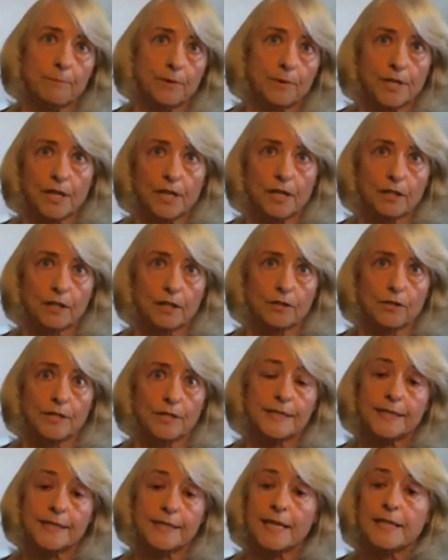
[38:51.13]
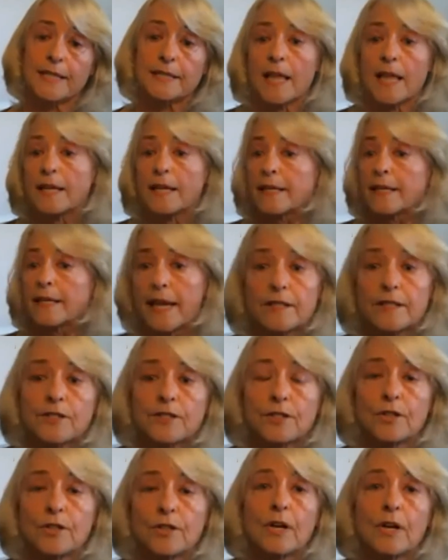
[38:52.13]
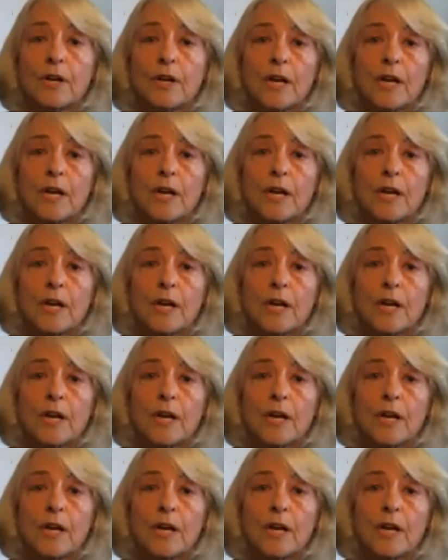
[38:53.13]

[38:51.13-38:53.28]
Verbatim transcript: particular disease like cancer,